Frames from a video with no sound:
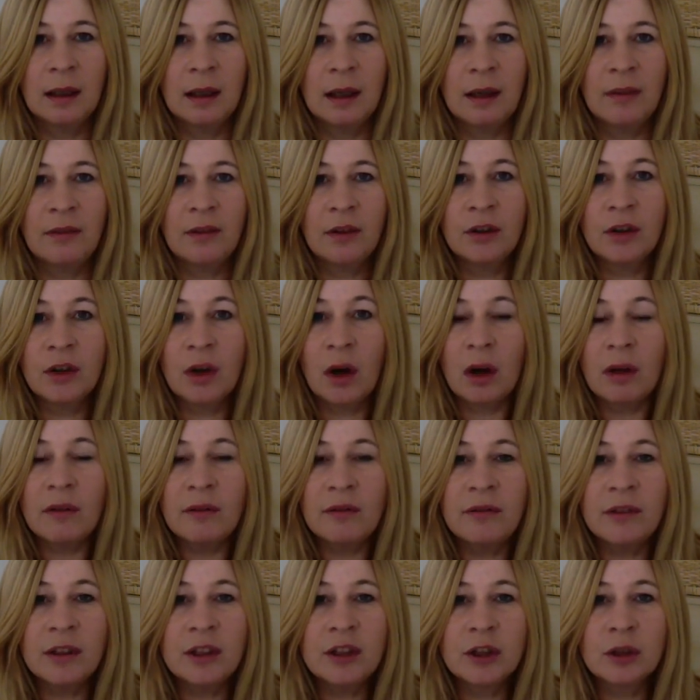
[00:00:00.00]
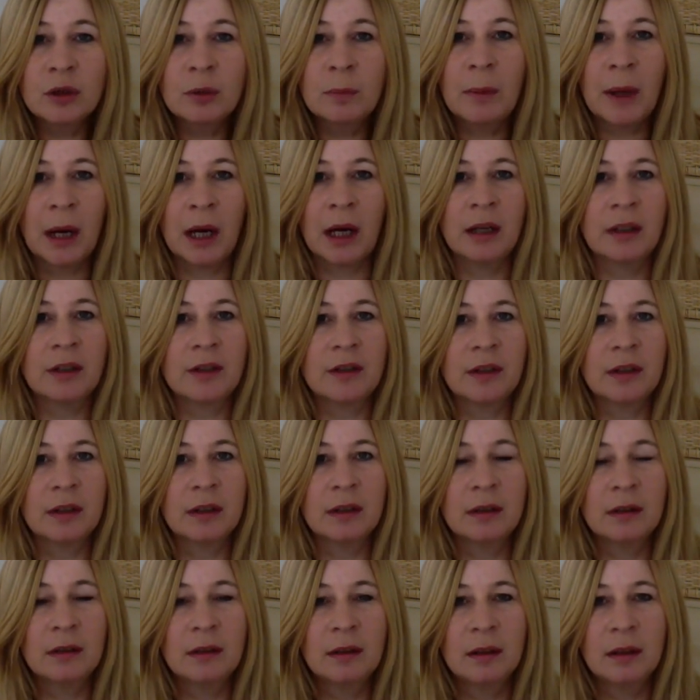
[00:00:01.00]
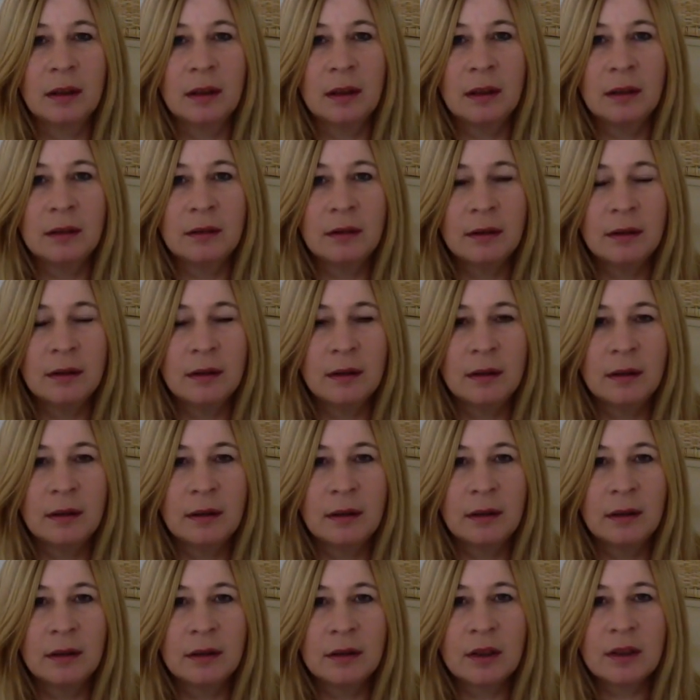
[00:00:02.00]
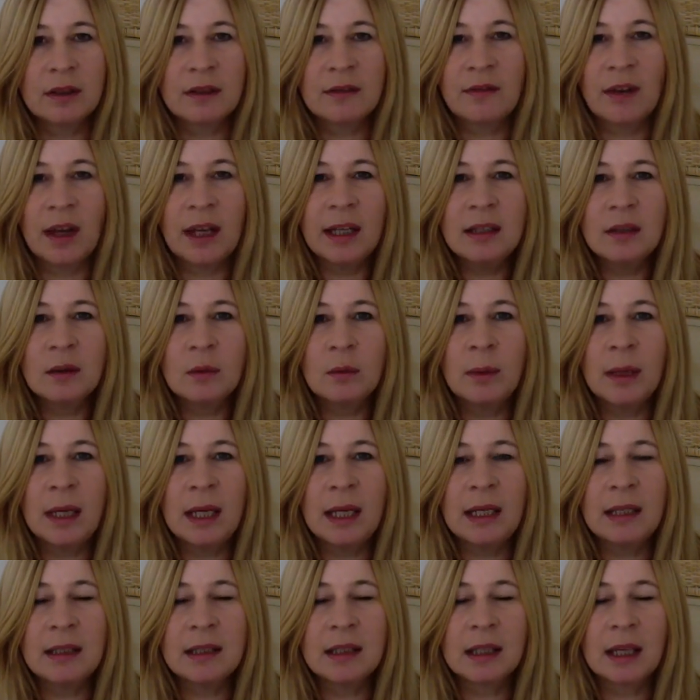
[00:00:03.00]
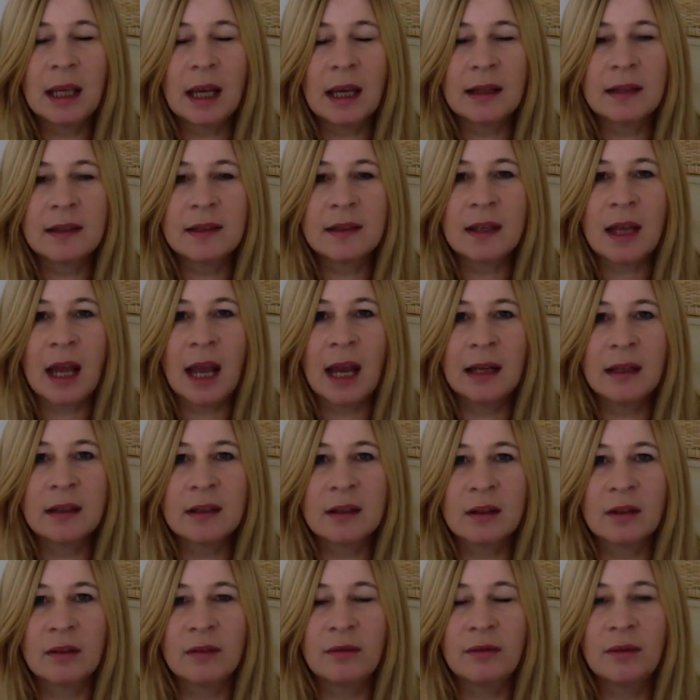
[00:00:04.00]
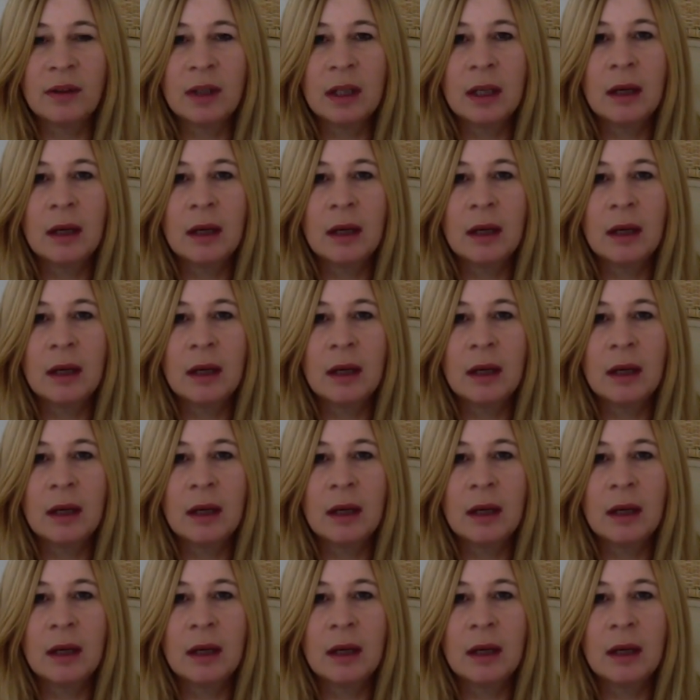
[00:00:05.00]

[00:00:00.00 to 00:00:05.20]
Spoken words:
if you're not a visual person, just find a way to get a sense of